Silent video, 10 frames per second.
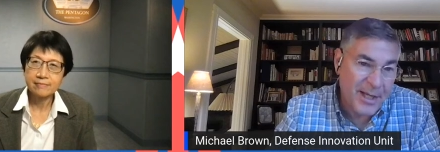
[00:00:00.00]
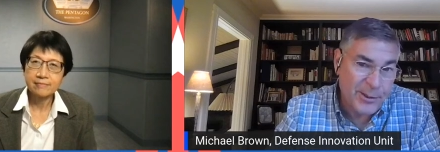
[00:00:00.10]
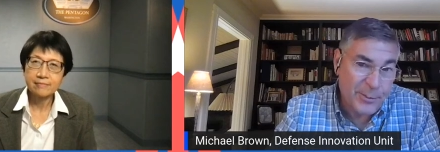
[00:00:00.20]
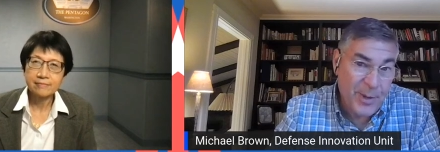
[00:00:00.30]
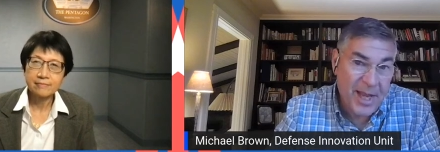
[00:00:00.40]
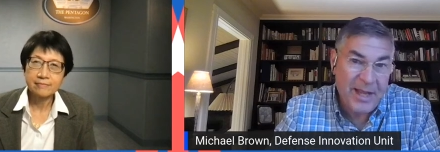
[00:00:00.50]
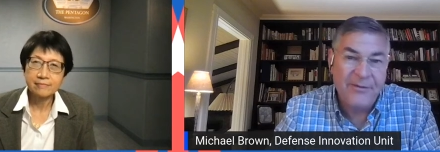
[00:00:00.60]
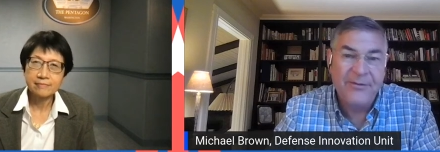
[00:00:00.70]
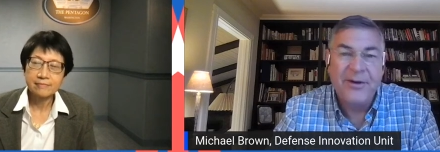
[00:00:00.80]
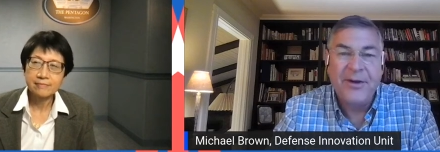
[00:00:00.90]
Speaker 1: to
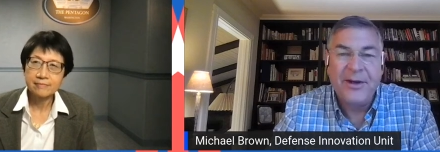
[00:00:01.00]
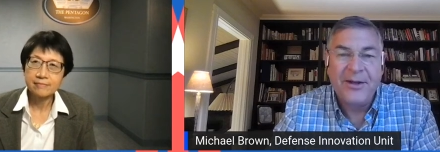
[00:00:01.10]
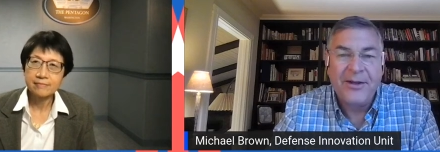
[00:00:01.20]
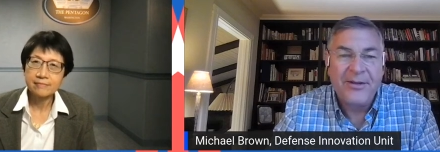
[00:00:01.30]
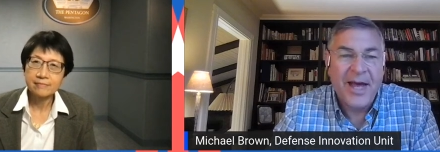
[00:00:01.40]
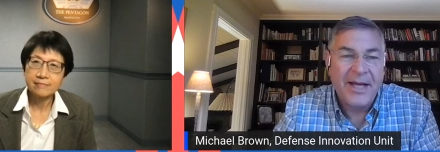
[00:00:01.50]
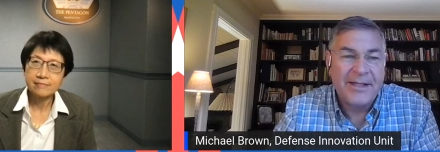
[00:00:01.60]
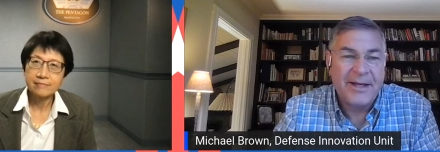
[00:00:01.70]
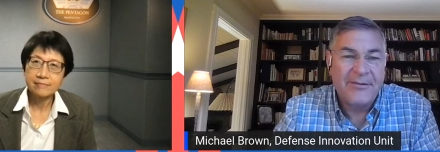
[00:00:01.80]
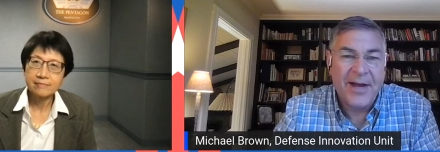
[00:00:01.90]
pave
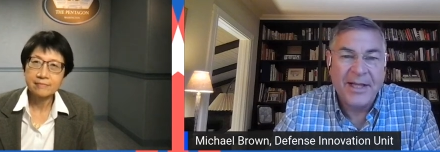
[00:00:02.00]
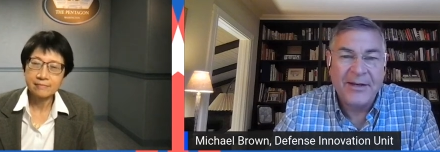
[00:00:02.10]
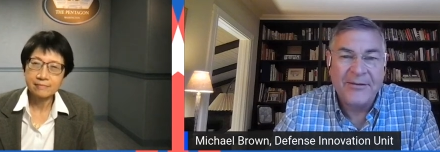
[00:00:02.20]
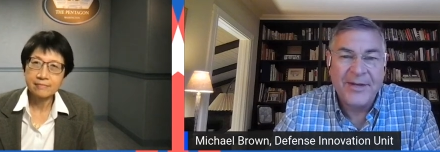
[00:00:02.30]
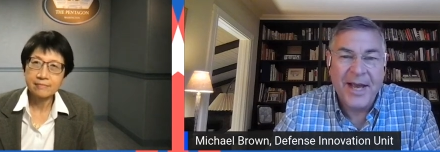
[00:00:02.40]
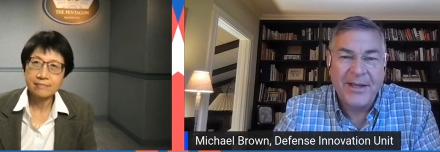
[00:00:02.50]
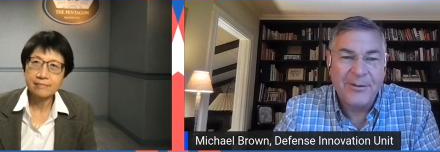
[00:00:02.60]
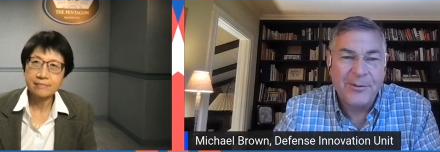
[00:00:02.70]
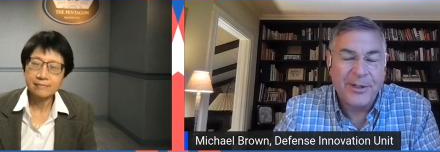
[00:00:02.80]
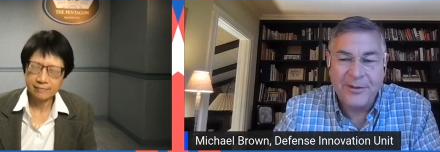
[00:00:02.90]
that uh, valley of death
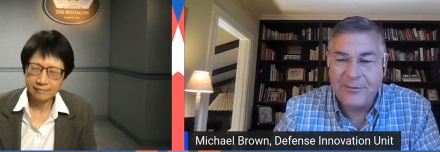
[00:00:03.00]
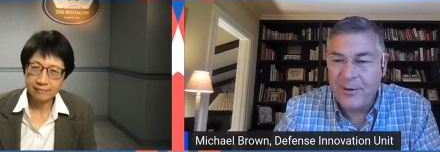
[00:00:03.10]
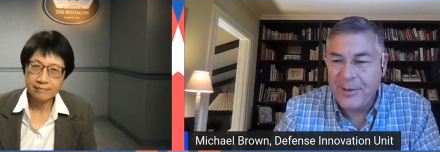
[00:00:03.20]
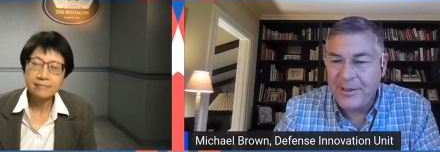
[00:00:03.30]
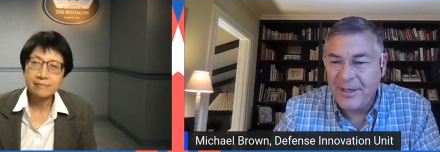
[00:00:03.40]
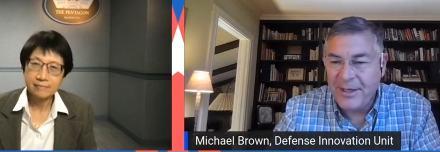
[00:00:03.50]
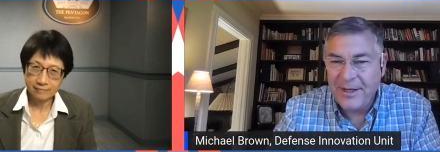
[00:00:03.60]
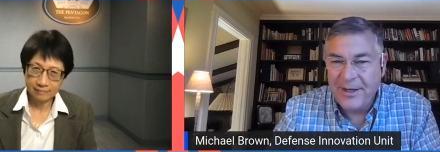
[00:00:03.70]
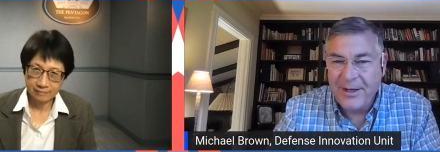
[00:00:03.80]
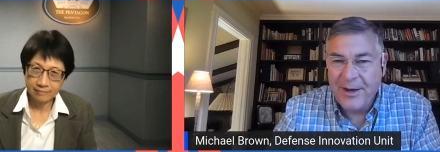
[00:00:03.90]
that we're looking forward
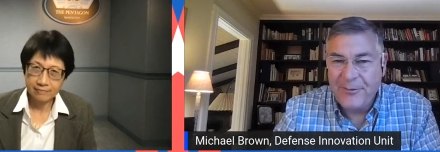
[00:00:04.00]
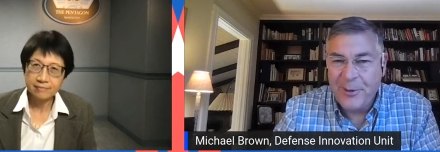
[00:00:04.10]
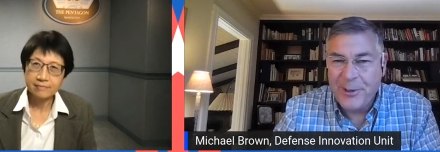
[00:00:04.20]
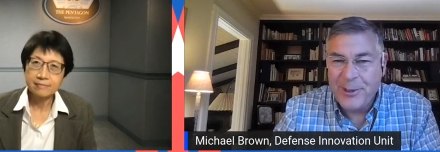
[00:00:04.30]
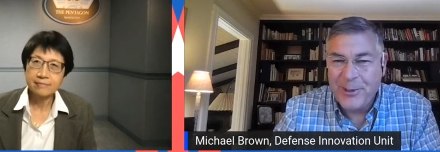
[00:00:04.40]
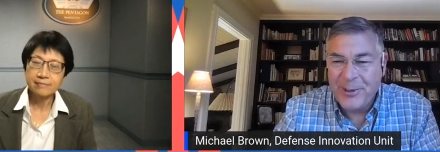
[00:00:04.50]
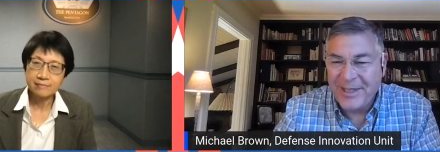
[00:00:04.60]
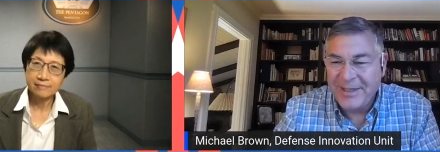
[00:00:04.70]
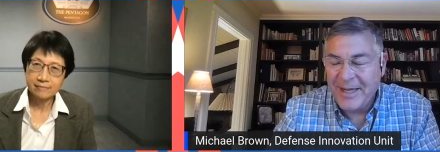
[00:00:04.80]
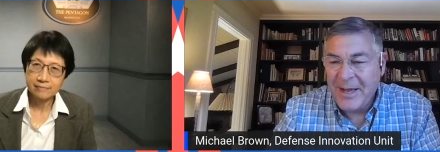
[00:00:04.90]
uh, forward to
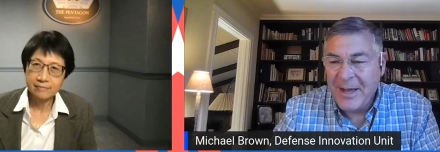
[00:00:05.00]
doing.